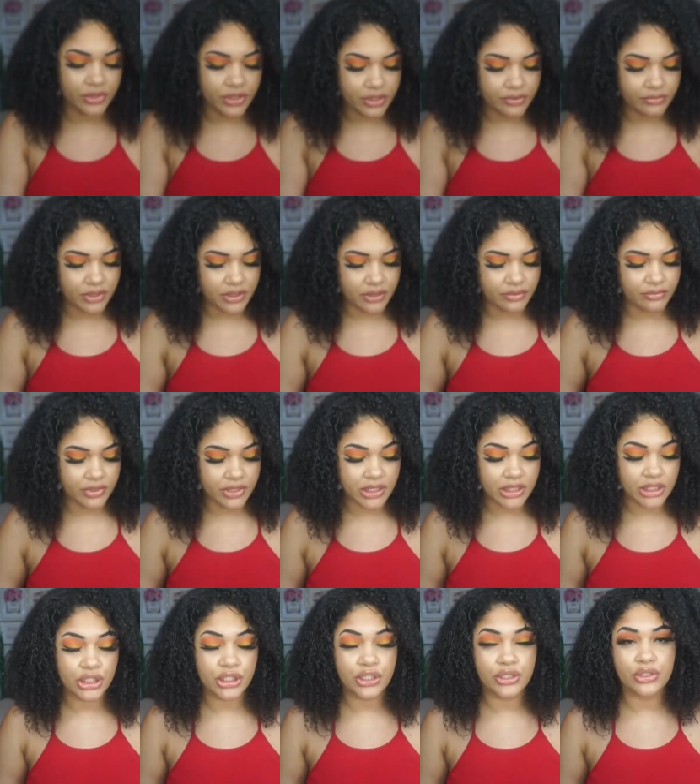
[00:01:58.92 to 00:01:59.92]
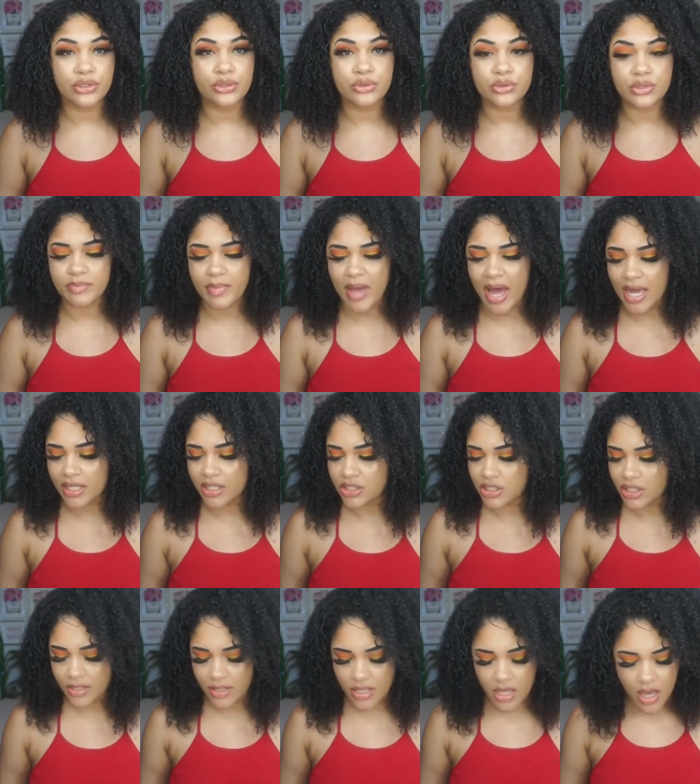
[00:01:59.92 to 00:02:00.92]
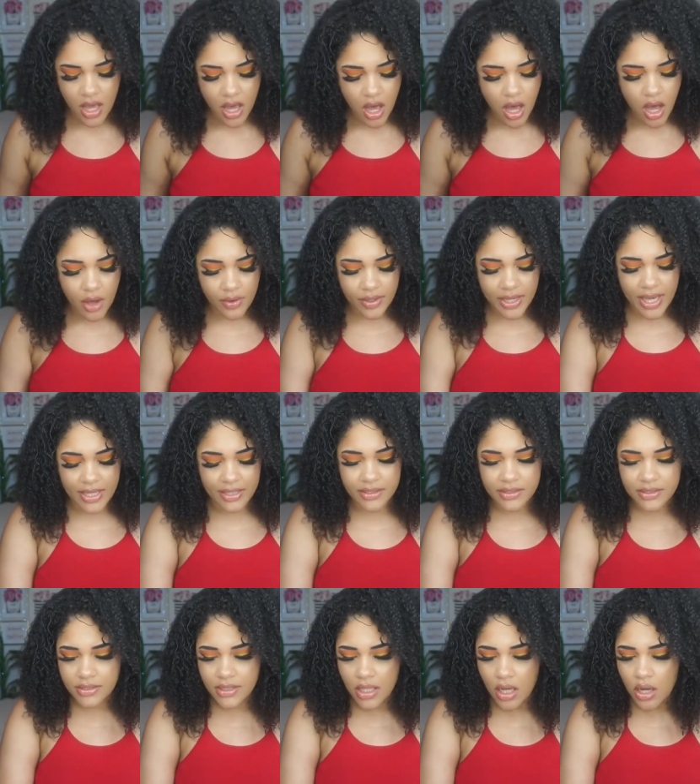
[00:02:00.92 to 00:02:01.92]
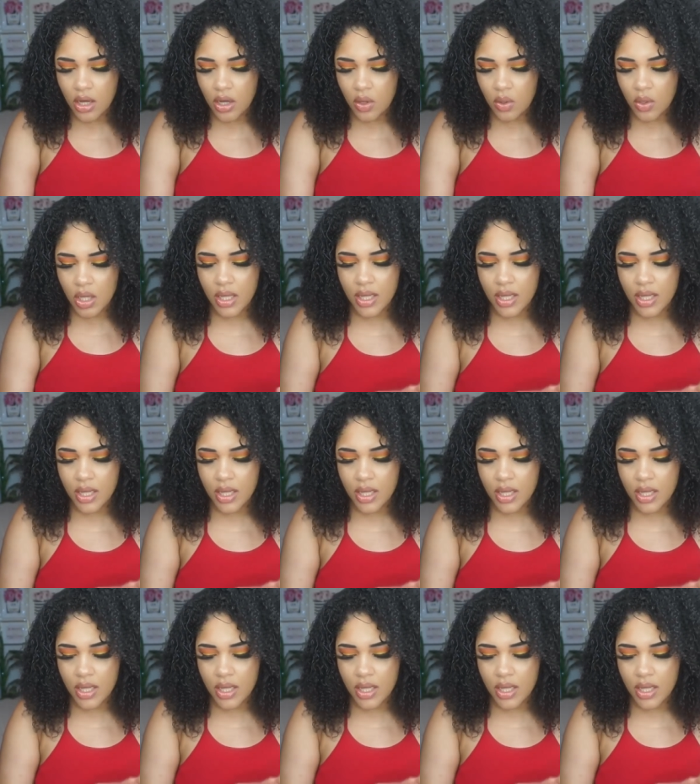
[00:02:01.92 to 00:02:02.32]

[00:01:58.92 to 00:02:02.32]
really, really, really cute packaging. Okay, so